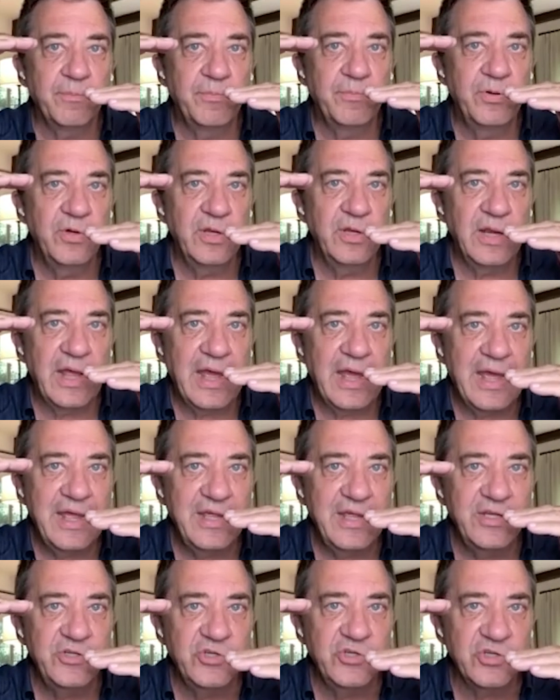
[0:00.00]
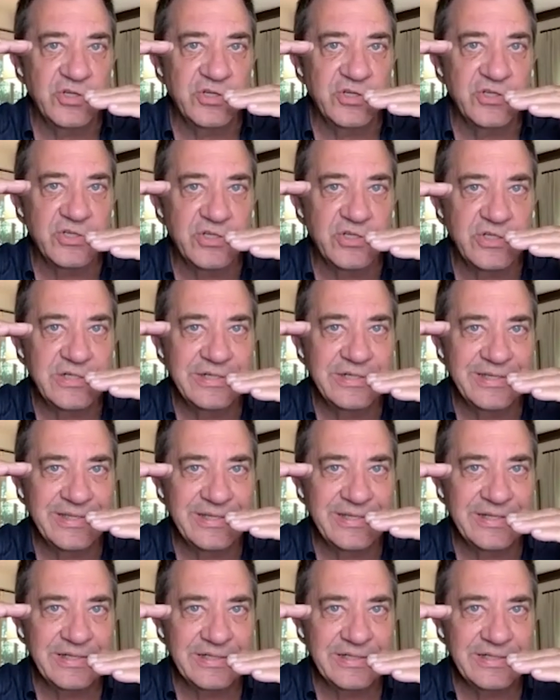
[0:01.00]
put ages to
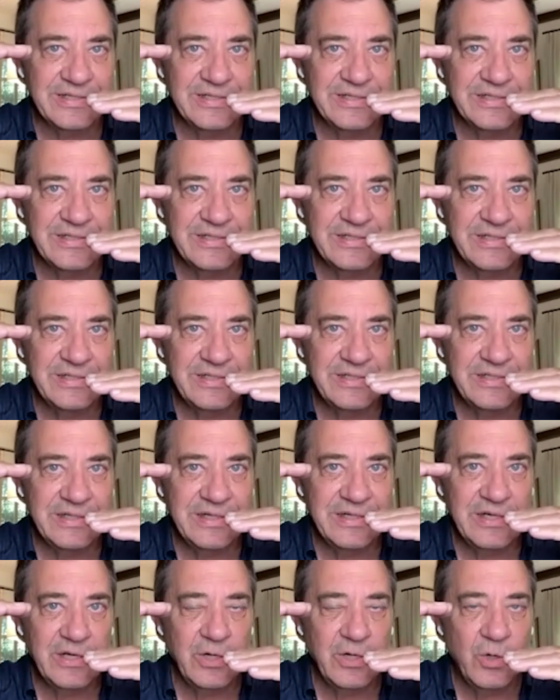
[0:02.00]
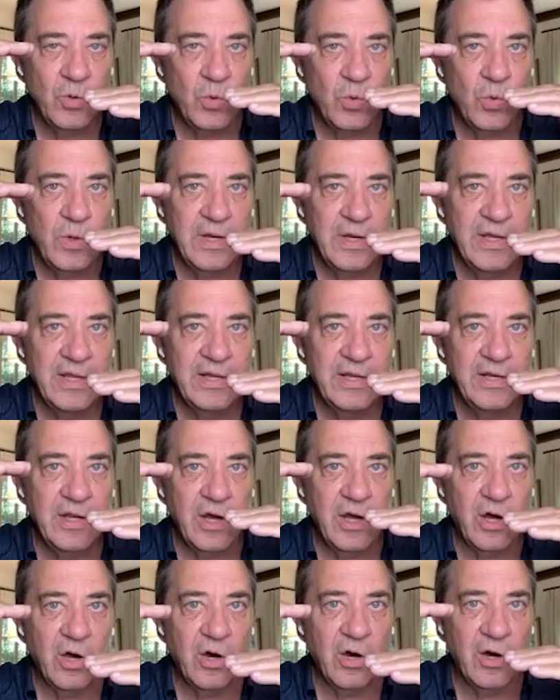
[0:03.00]
this. When
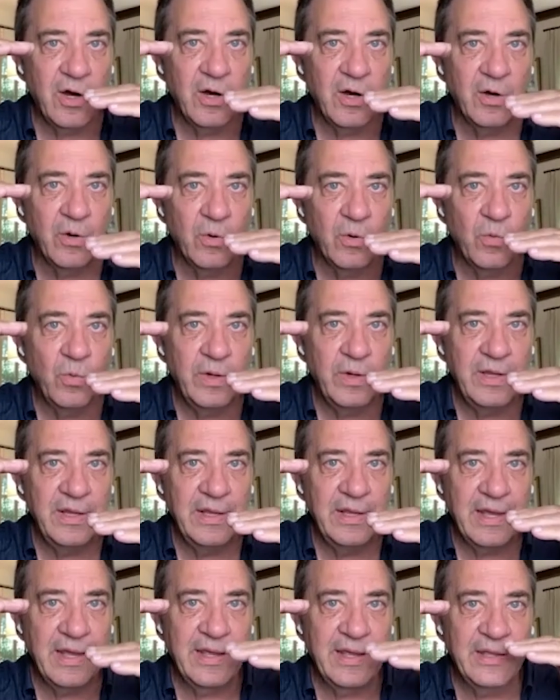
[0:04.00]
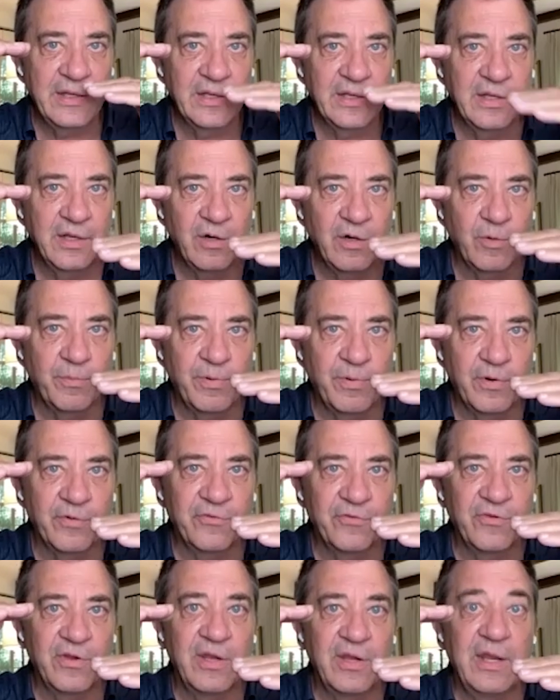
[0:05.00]
are we a little
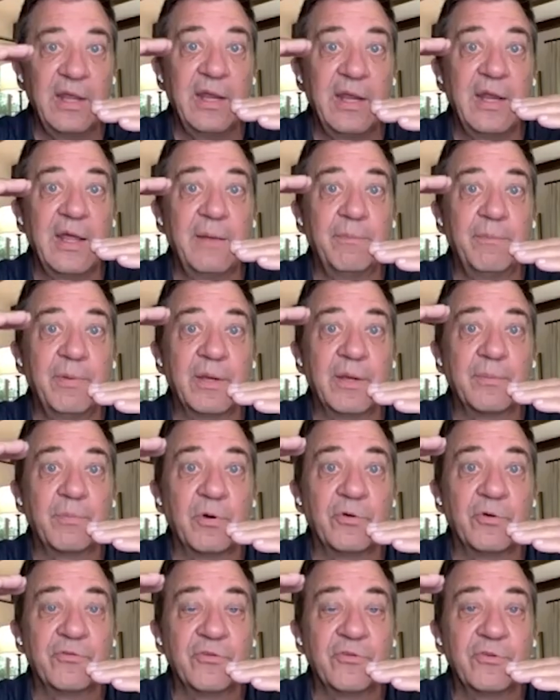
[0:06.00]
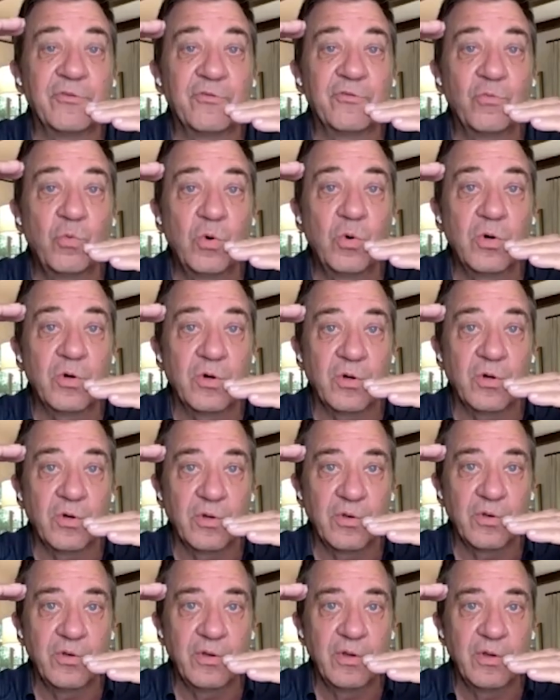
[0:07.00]
person in a big person's world?
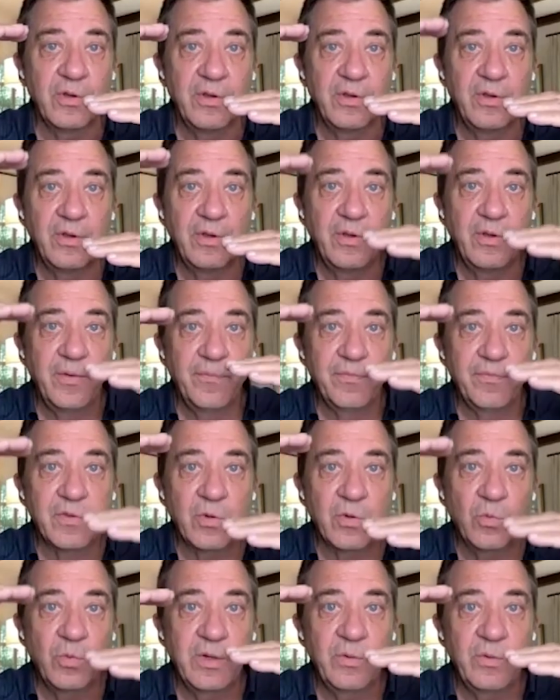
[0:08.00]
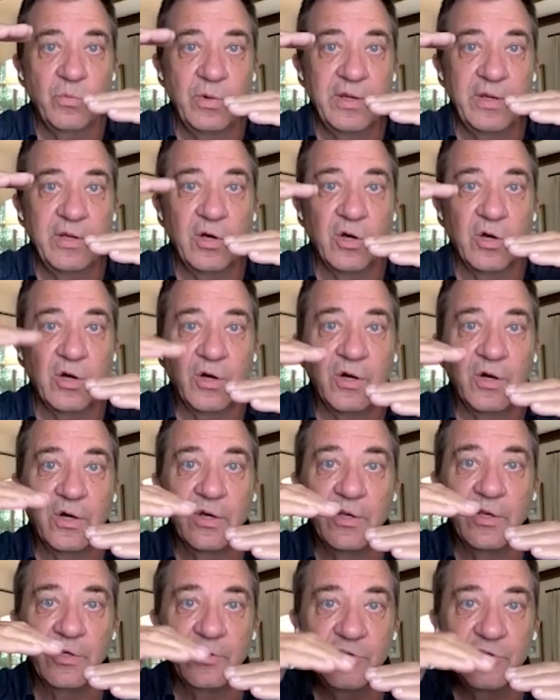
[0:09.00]
When we are
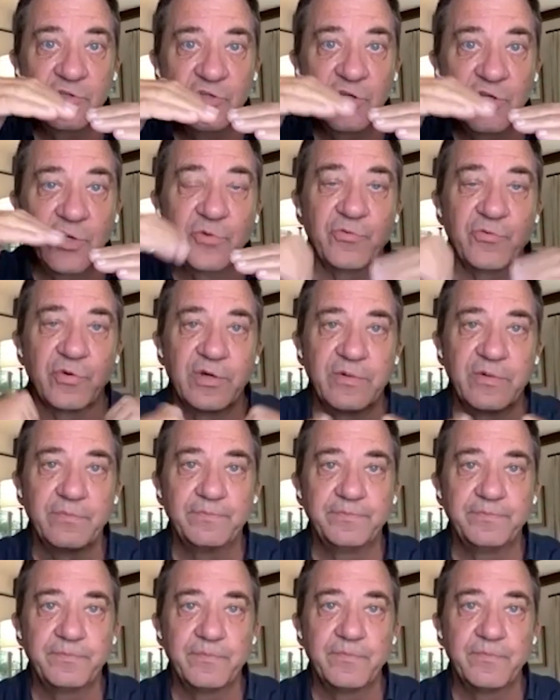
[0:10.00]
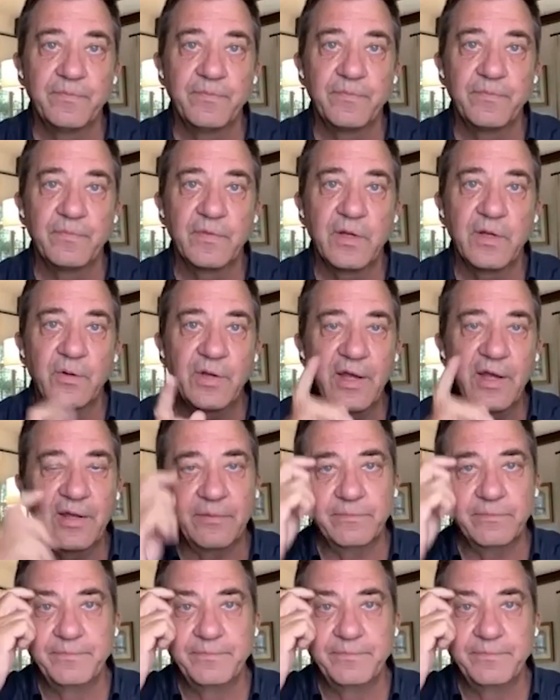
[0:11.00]
children. Okay,